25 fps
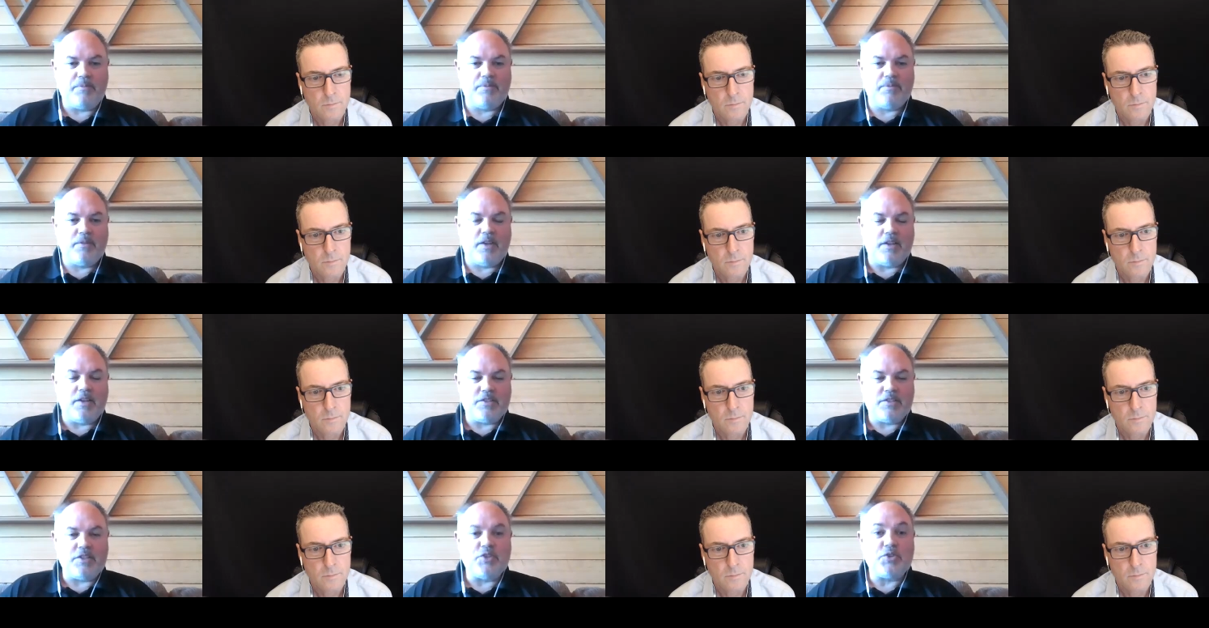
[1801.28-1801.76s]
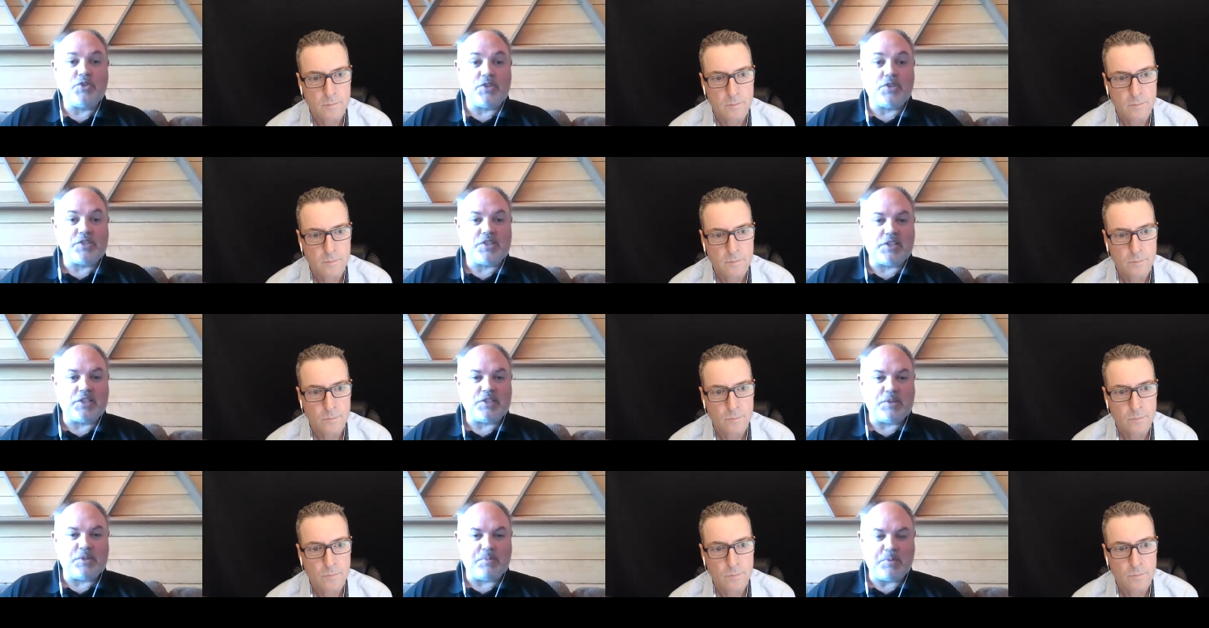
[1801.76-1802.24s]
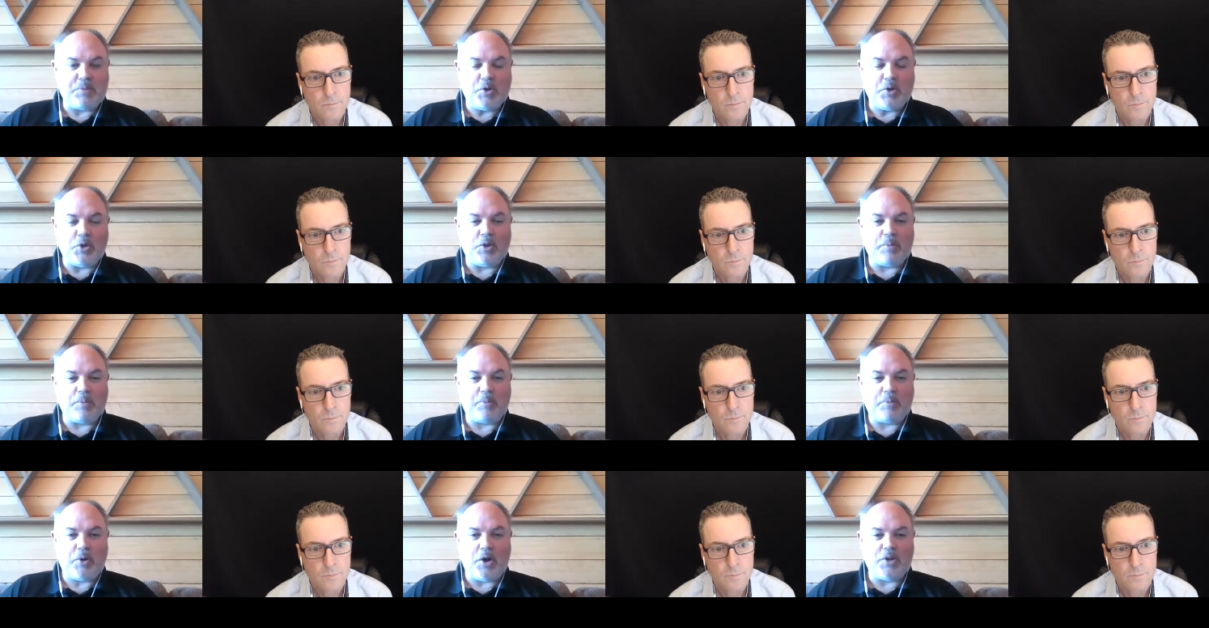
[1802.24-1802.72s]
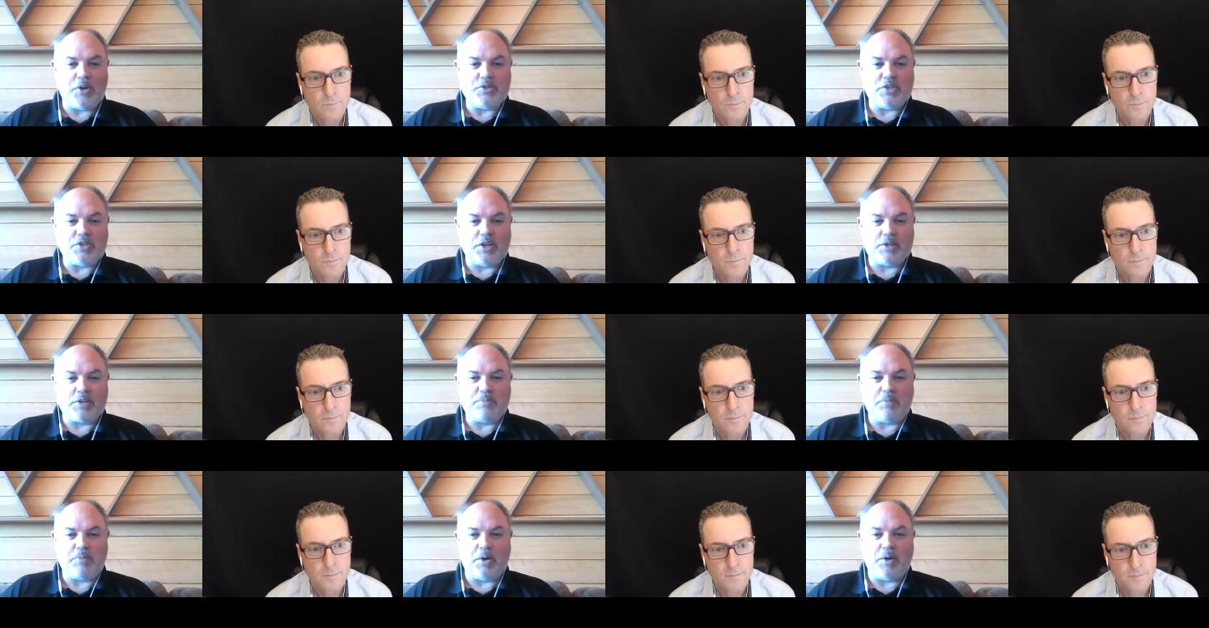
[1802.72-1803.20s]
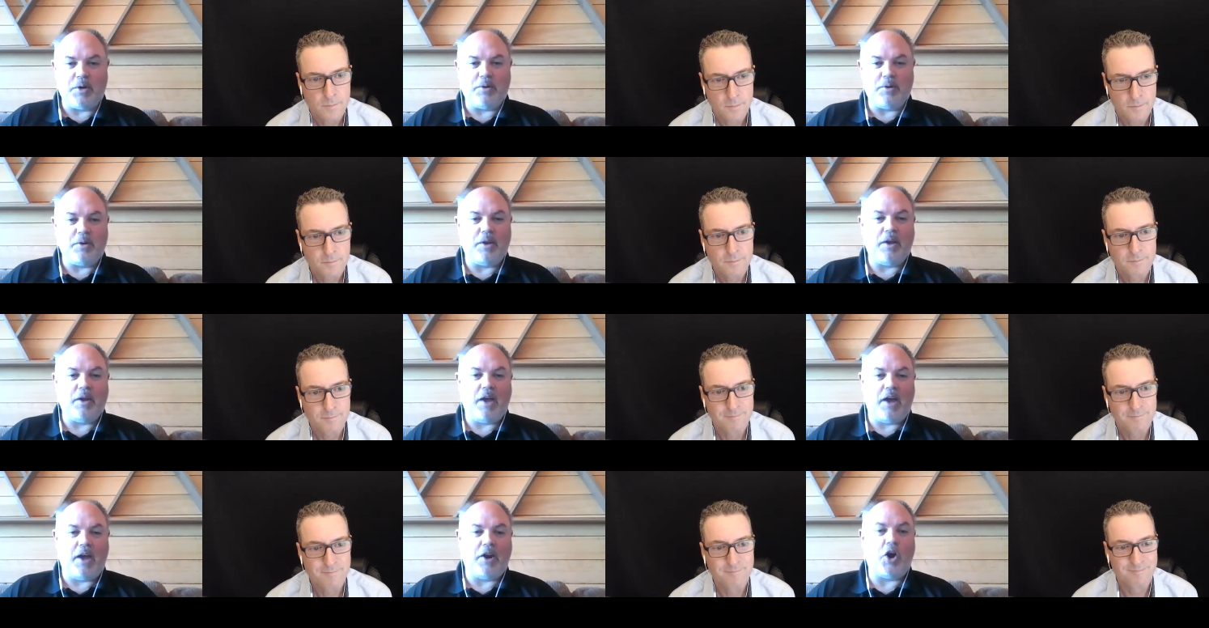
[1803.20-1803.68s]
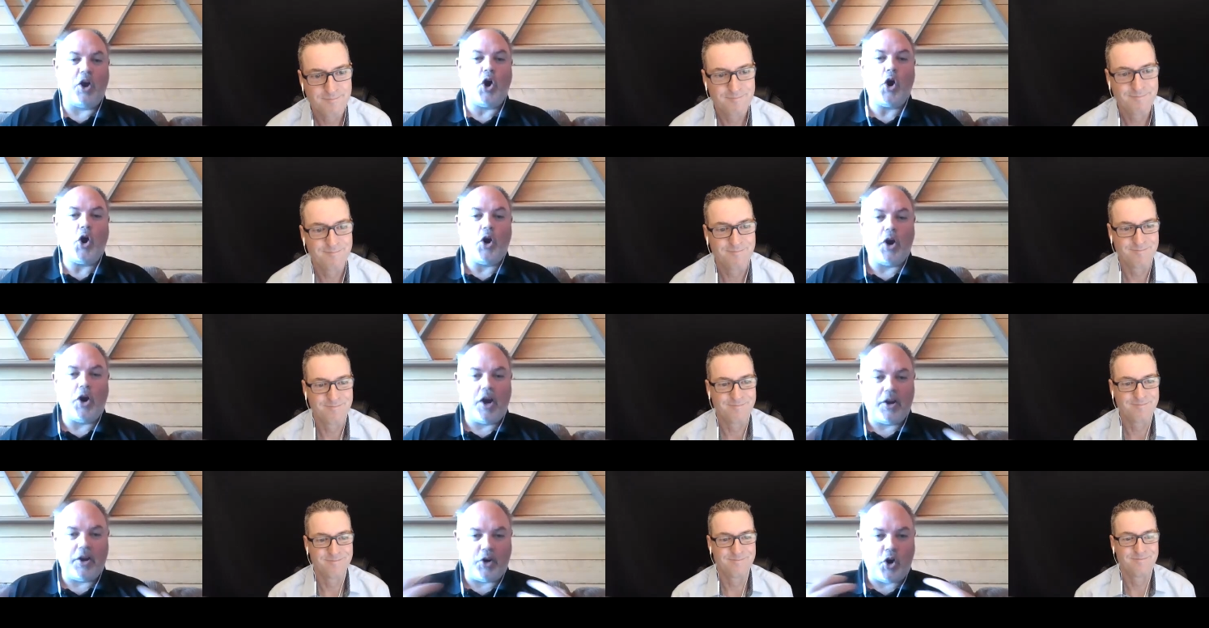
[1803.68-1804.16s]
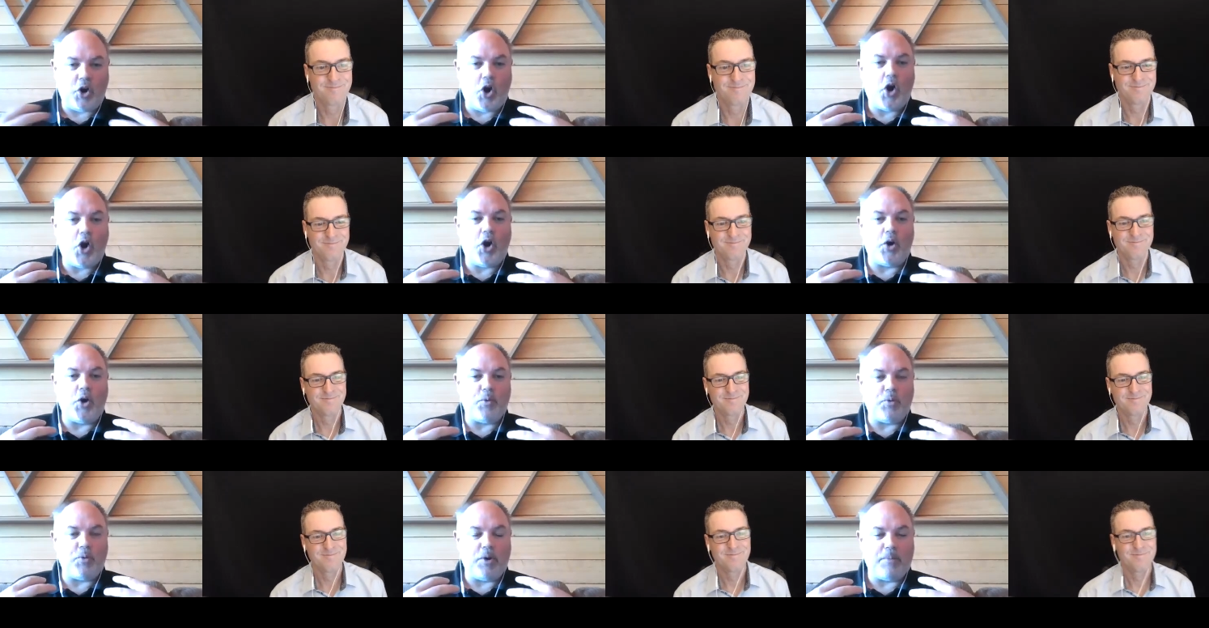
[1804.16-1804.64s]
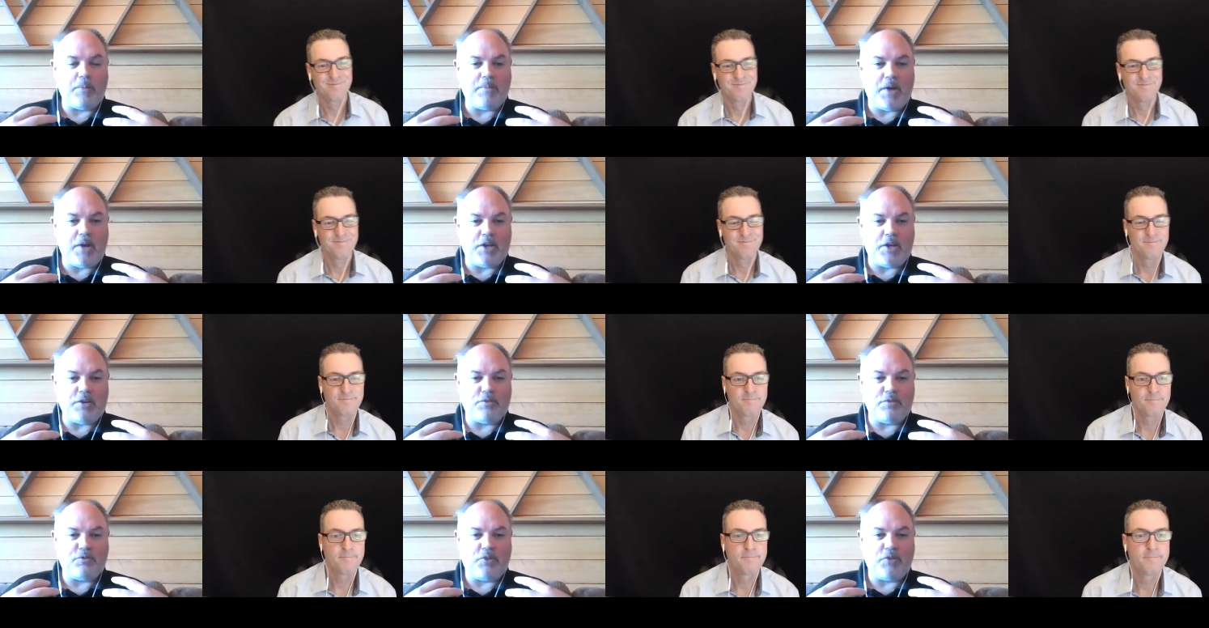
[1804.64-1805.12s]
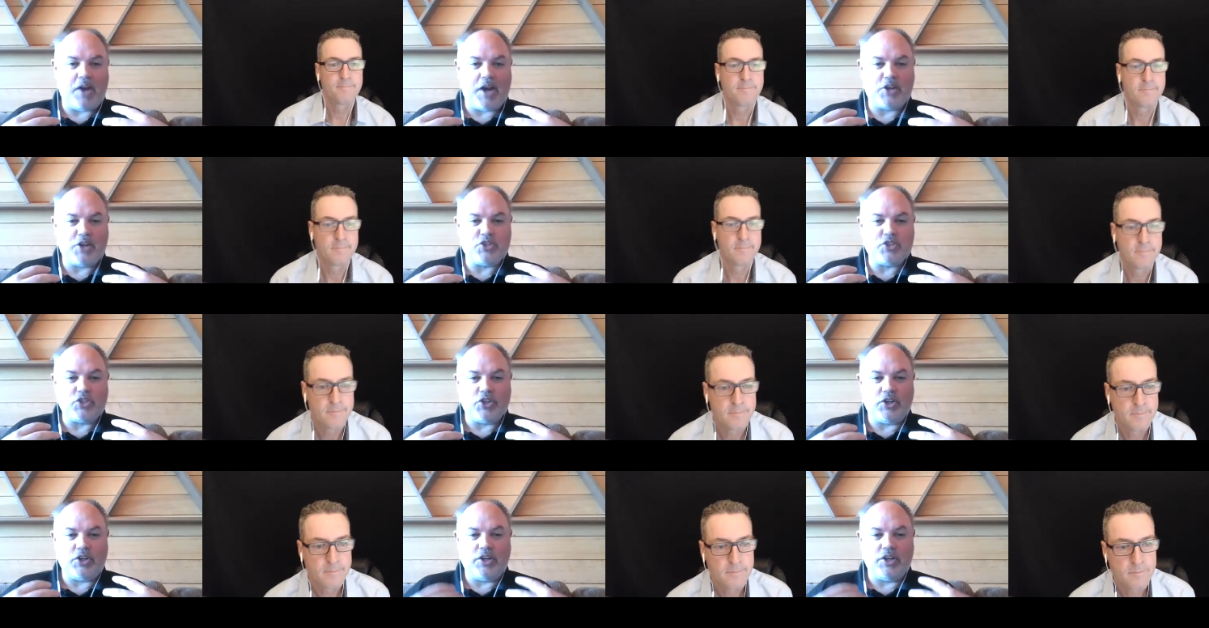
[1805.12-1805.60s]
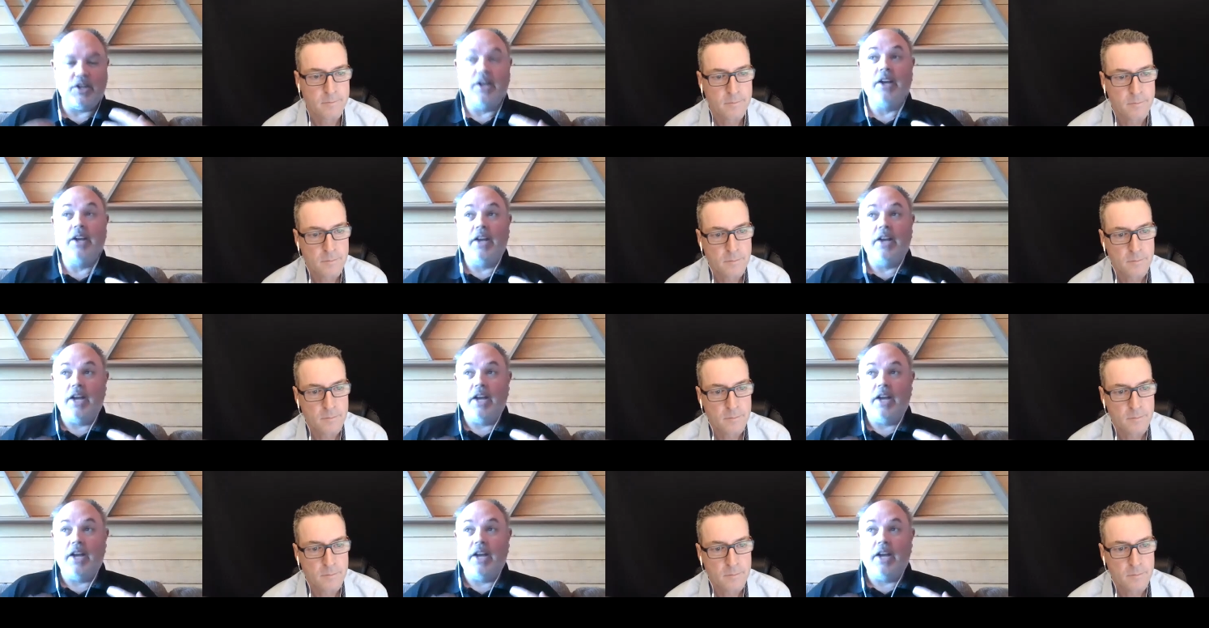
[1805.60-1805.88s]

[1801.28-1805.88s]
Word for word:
Speaker 1: it's interesting to build a project, but at our heart, we're a manufacturer,